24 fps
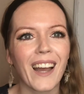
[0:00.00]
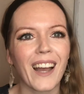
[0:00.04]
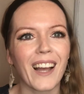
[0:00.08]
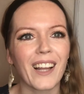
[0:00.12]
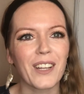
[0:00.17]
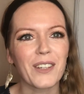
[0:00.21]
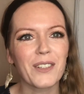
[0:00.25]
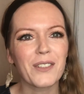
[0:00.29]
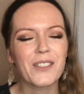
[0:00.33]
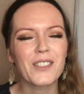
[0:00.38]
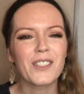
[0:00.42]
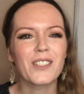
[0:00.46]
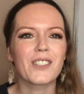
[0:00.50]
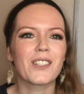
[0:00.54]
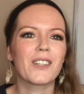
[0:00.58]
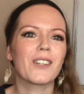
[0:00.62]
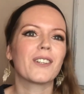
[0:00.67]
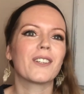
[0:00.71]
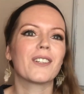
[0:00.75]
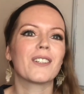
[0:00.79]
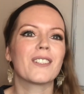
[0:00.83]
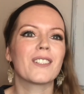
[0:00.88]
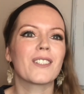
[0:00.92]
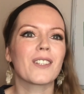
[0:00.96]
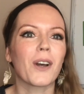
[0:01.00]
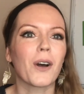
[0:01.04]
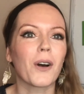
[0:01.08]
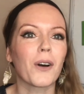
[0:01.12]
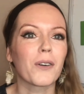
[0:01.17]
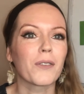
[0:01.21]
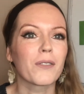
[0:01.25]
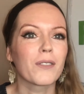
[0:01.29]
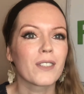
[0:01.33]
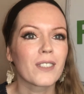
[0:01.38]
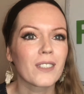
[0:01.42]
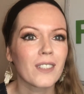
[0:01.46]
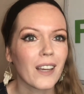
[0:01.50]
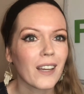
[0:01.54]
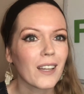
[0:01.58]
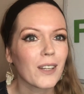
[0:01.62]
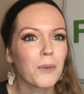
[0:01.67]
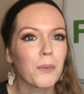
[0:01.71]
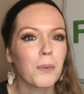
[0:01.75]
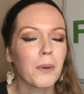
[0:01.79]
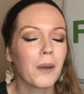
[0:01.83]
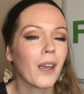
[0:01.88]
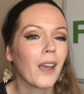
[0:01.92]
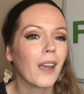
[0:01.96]
Hello students of
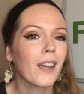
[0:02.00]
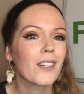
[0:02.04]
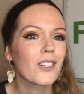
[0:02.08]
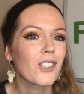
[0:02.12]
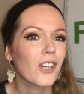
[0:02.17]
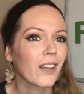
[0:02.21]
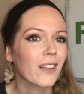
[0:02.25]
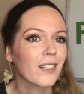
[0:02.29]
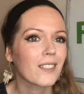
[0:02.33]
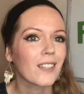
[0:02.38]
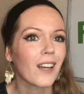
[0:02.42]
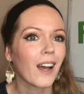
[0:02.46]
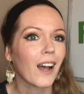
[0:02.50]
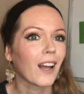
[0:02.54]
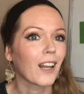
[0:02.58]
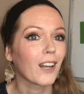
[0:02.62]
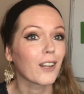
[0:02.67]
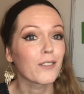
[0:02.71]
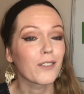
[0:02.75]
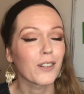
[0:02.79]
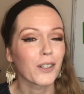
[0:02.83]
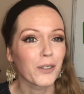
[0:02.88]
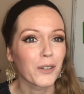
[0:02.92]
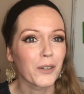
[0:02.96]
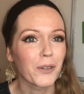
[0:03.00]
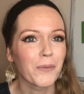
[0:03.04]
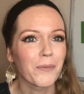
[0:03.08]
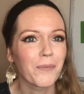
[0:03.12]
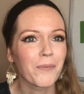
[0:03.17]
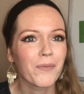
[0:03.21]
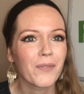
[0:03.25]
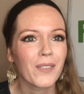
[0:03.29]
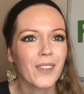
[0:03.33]
ZPHS Alavaram.